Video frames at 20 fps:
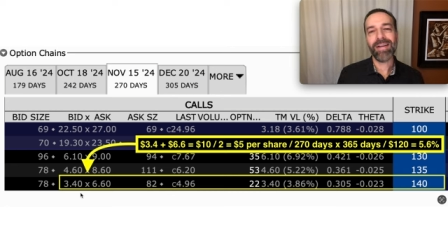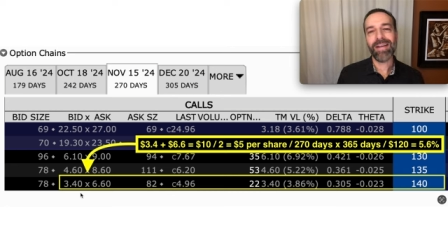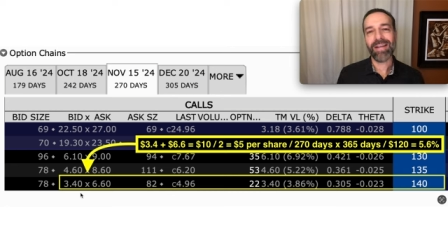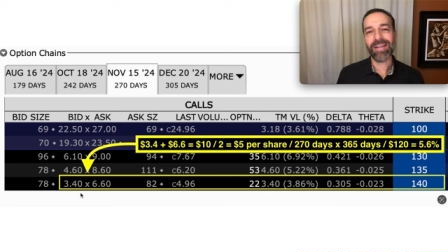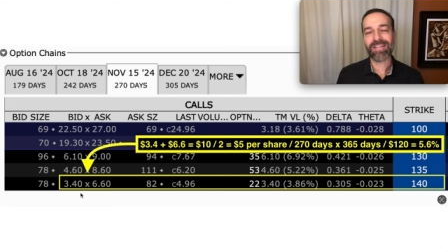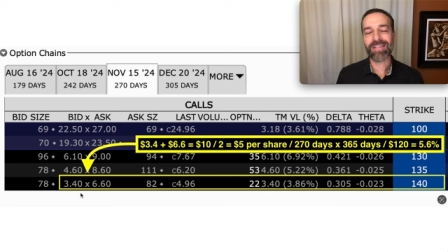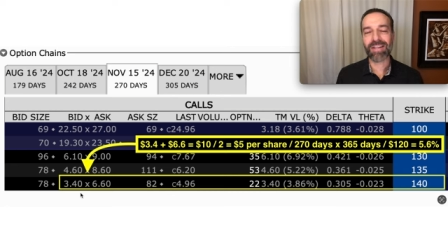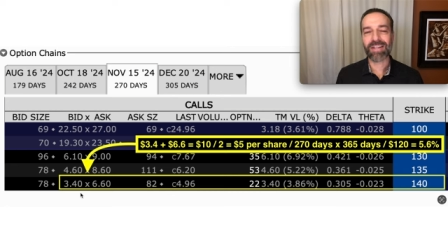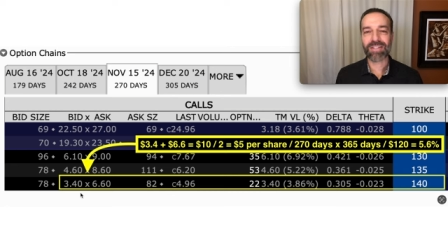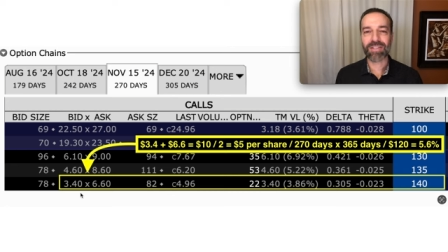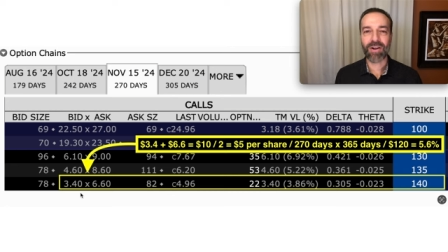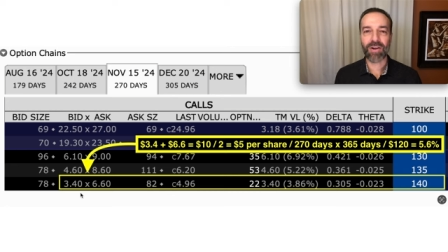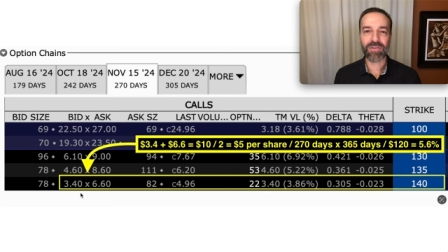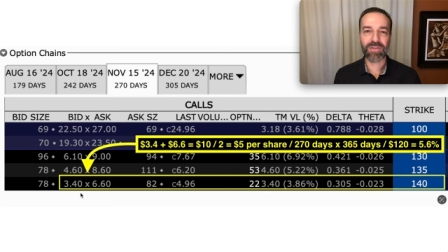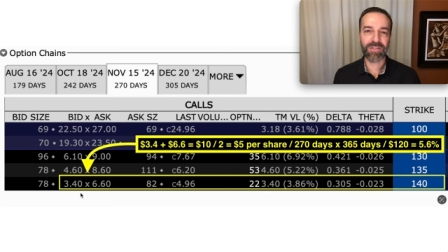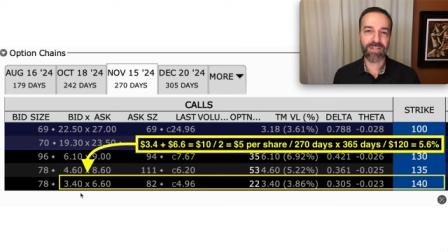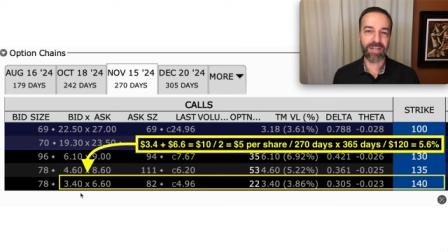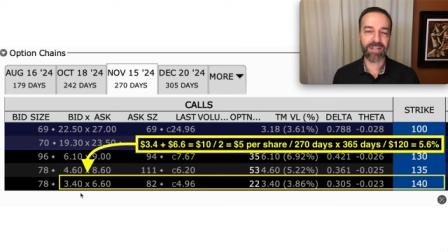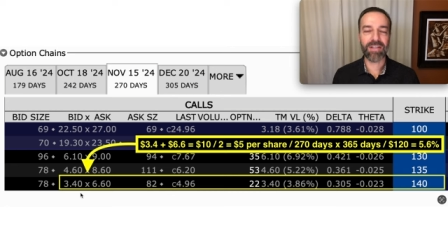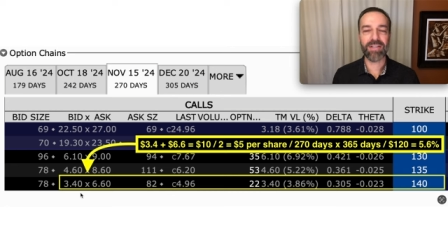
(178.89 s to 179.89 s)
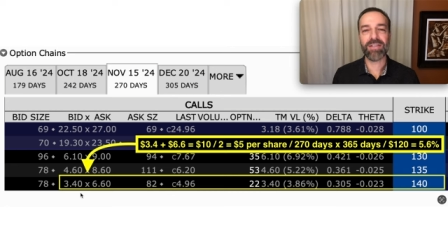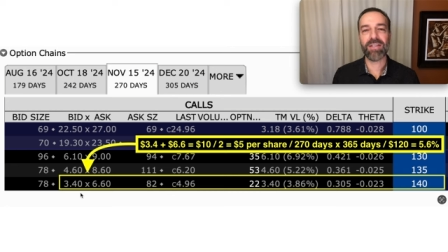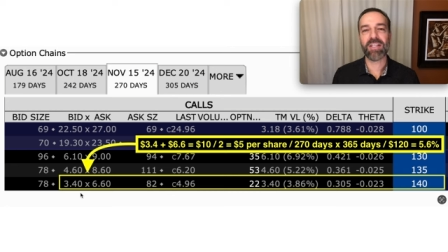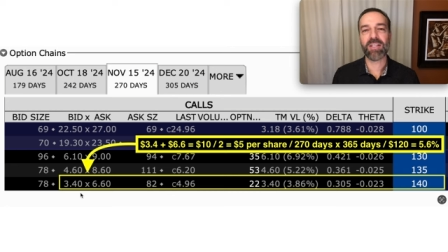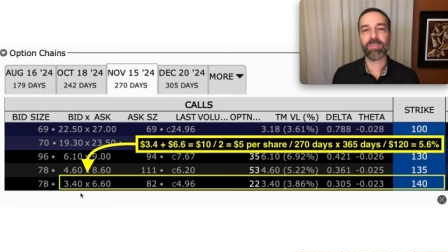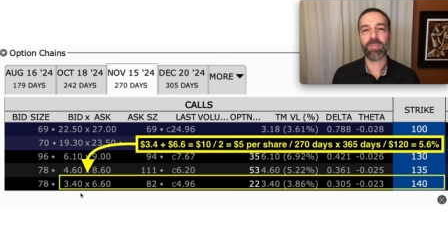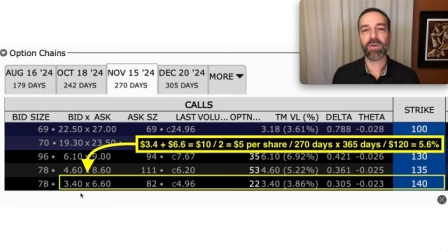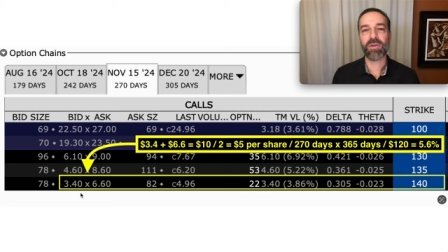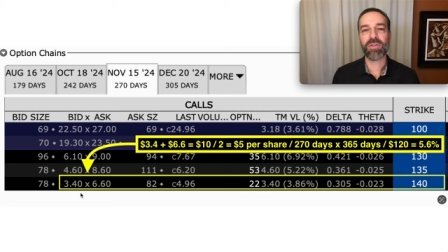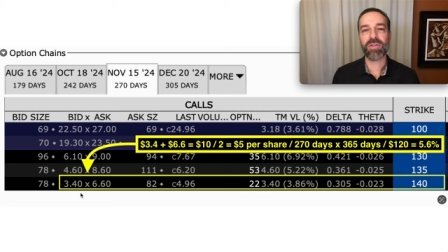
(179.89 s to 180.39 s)
and
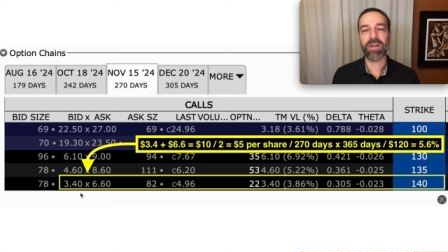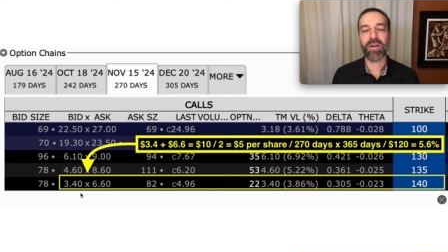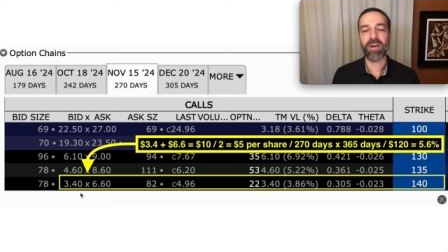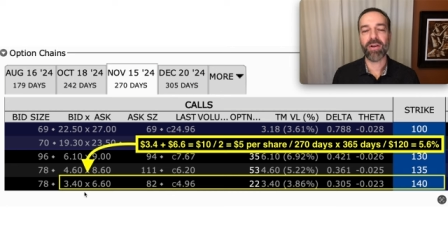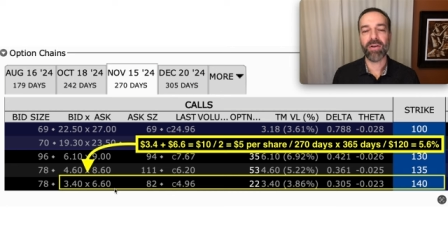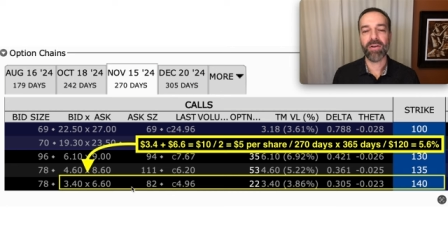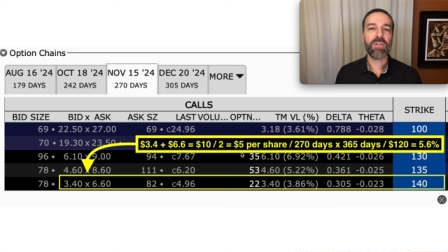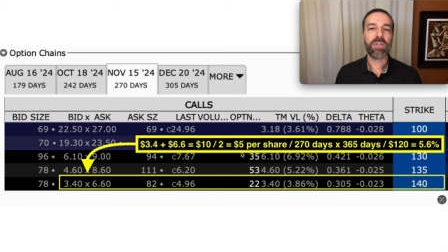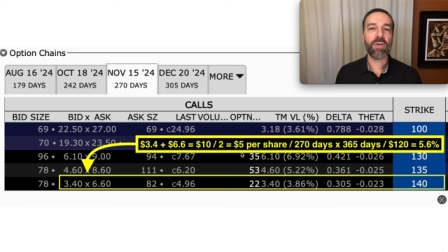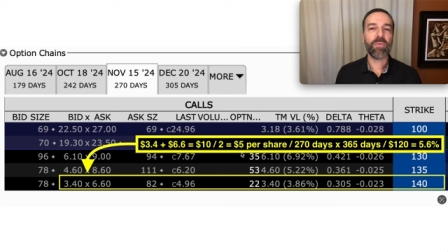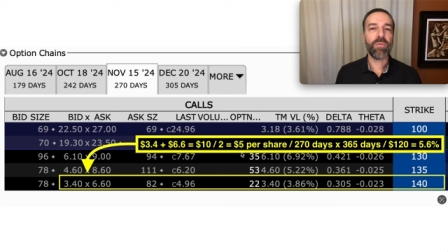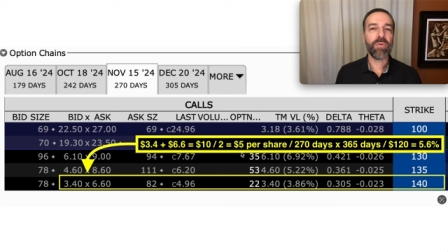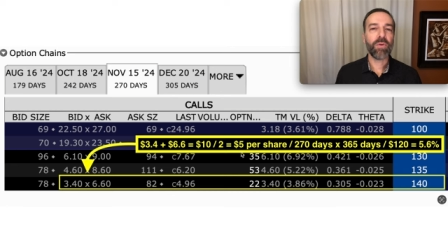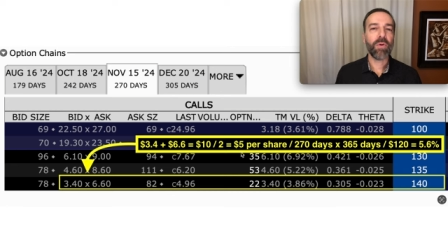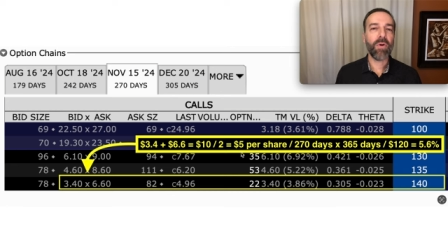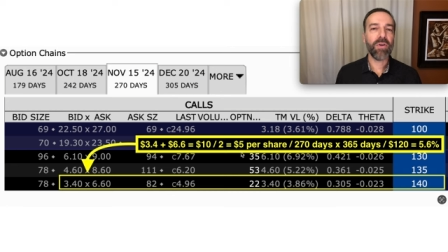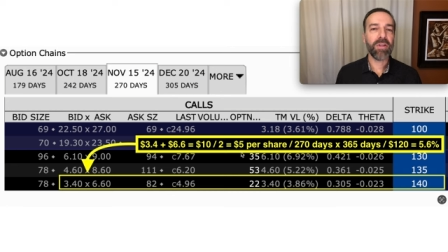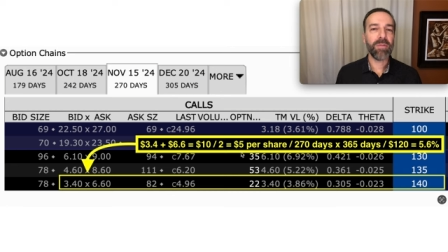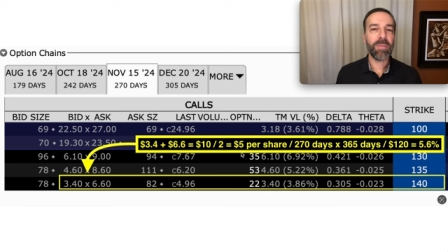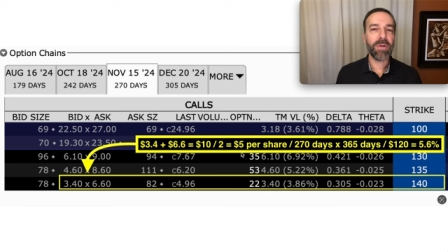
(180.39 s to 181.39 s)
$6.60 per share. So if we go in the